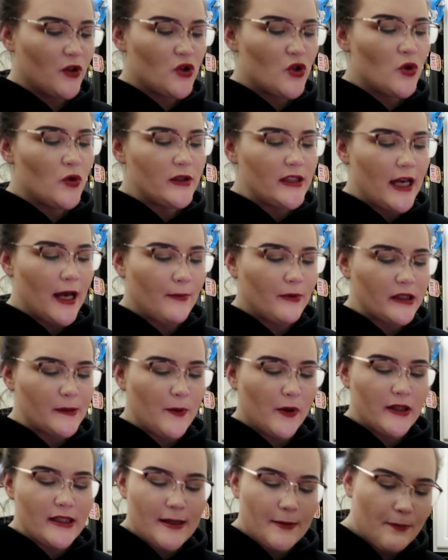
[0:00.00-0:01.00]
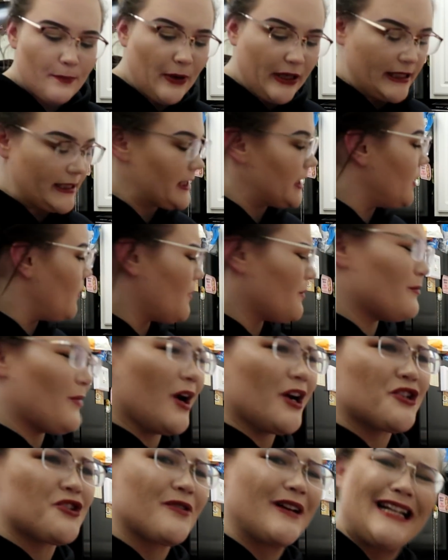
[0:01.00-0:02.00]
Two tablespoons of butter or
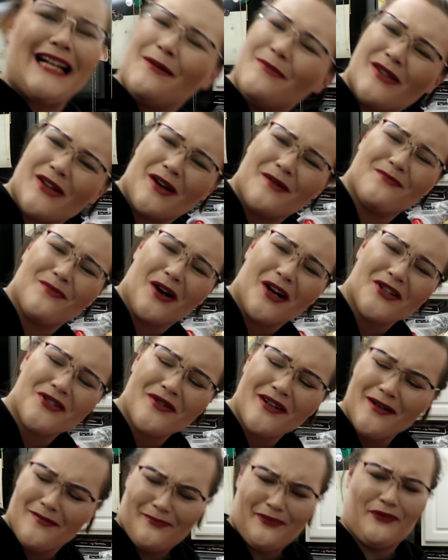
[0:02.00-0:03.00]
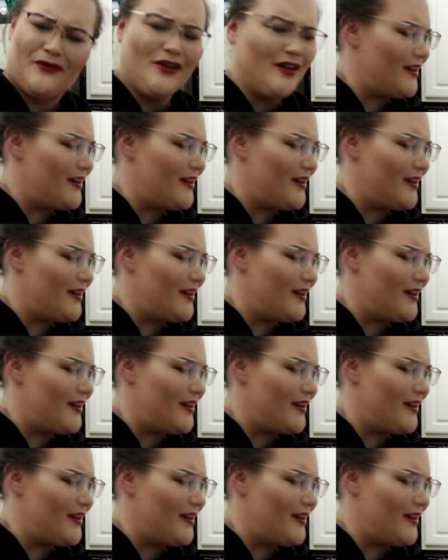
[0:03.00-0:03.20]
margarine. I'm sorry, margarine?